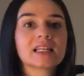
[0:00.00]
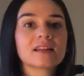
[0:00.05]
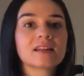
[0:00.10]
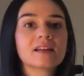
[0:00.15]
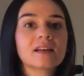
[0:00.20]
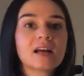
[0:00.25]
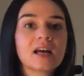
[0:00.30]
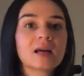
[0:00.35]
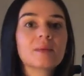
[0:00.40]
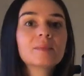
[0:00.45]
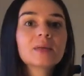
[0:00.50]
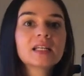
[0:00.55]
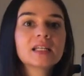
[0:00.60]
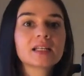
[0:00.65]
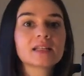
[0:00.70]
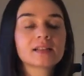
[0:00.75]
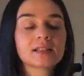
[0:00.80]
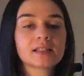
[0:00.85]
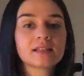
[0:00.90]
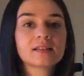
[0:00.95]
in
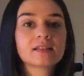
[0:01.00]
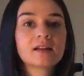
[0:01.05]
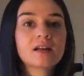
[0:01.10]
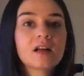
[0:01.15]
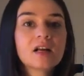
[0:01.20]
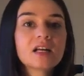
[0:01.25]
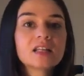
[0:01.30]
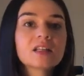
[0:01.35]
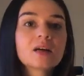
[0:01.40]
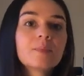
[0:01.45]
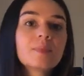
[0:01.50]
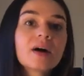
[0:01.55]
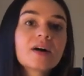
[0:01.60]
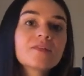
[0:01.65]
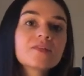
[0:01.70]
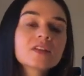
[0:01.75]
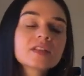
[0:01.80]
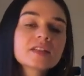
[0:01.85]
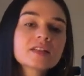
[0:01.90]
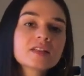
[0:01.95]
immediately. The
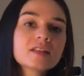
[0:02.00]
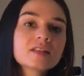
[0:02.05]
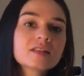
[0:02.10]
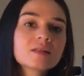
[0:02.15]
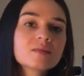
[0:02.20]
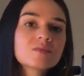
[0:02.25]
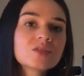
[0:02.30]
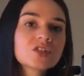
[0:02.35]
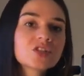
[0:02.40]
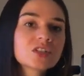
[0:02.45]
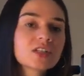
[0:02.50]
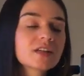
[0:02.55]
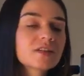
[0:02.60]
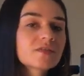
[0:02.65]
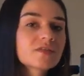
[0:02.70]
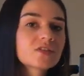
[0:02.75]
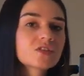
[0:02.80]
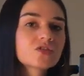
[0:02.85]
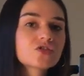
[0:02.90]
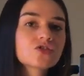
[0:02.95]
buffer system
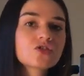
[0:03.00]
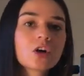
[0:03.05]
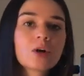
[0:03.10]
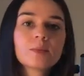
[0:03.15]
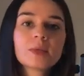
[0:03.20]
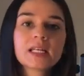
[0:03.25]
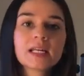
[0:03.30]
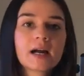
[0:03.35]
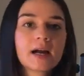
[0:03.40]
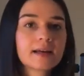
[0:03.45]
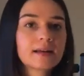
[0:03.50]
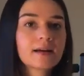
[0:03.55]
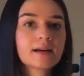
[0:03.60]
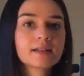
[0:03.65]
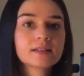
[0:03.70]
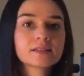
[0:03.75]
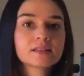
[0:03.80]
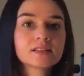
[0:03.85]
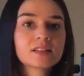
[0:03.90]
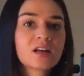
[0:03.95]
shifts so many
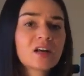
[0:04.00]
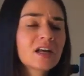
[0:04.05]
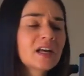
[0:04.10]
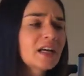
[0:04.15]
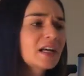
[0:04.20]
ions.